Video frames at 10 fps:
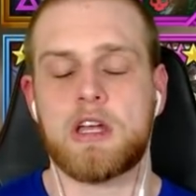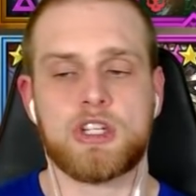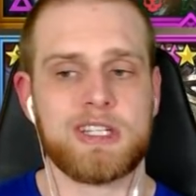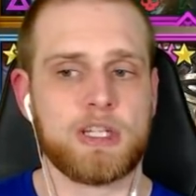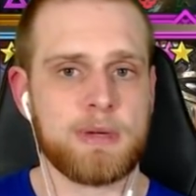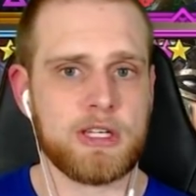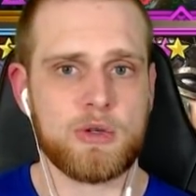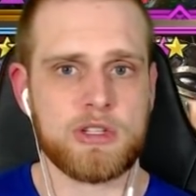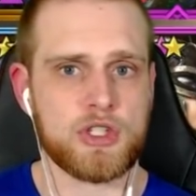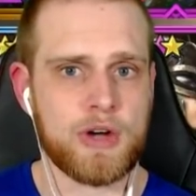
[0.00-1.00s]
She's still being
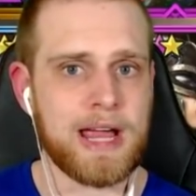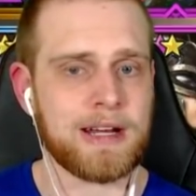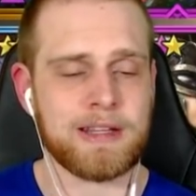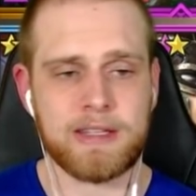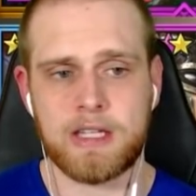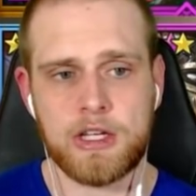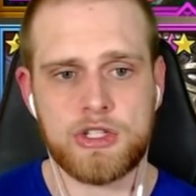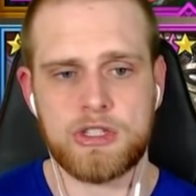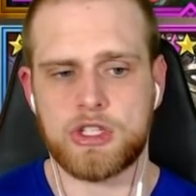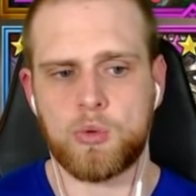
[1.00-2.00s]
used in Dragon and the
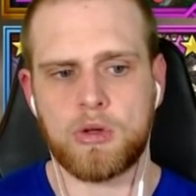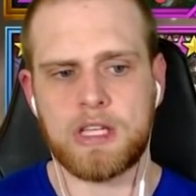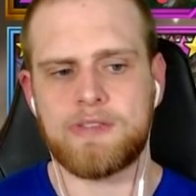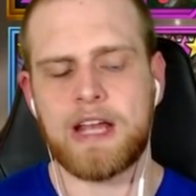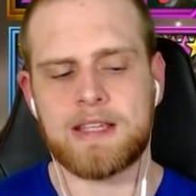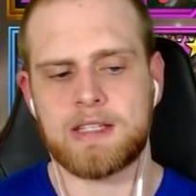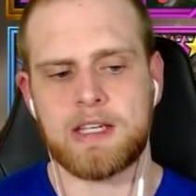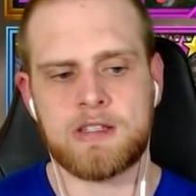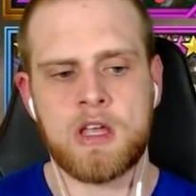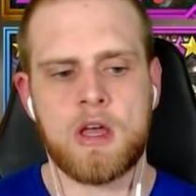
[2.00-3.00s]
Dungeon. So we'll leave it as it
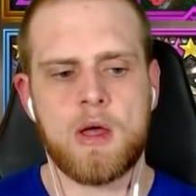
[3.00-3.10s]
is